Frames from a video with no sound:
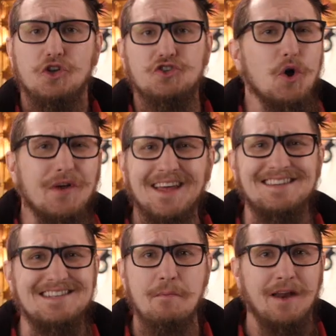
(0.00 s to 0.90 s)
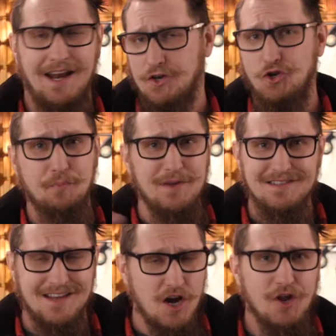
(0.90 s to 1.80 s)
Don't get intimidated, don't be
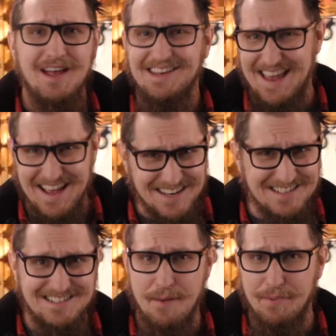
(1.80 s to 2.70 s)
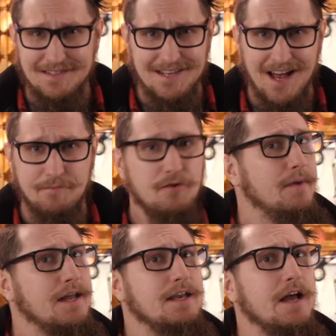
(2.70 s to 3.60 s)
scared. Take it a step at a time. You
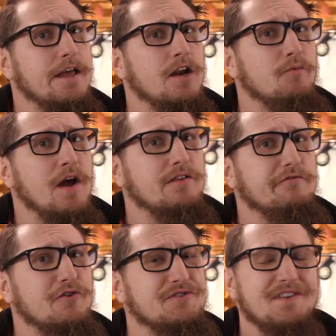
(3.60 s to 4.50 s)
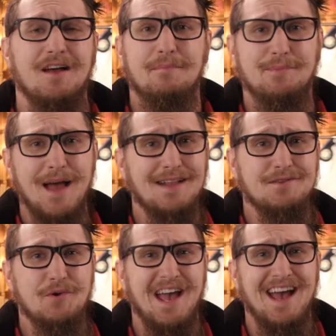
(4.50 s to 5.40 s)
might not get it right the first time. That's
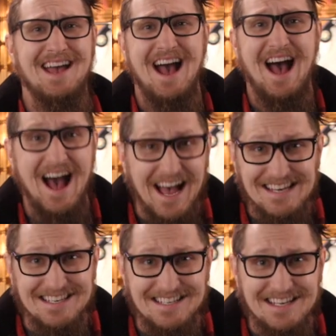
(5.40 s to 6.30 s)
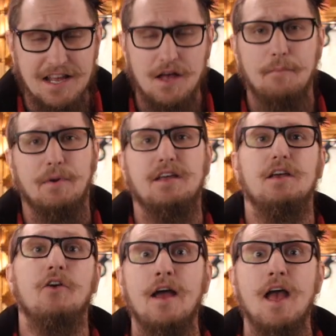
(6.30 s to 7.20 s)
okay. I didn't, but
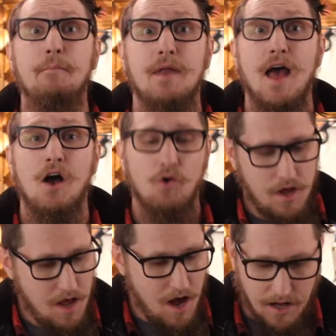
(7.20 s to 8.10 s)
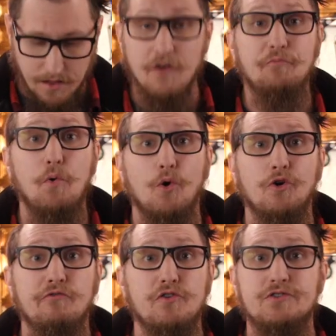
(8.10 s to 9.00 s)
here I am now. I love pour
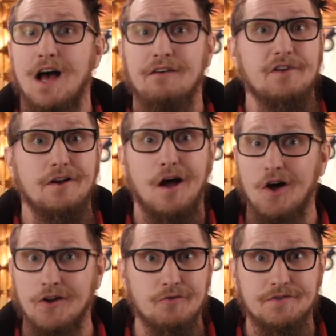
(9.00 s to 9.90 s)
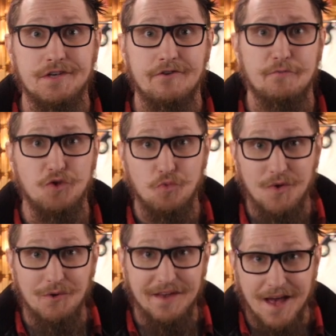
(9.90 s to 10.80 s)
overs. I've done hundreds of them. You
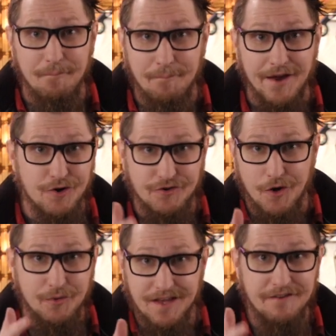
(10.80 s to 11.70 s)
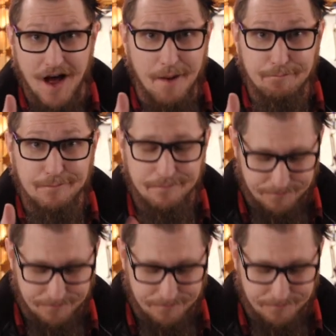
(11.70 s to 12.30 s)
will get better, don't give up.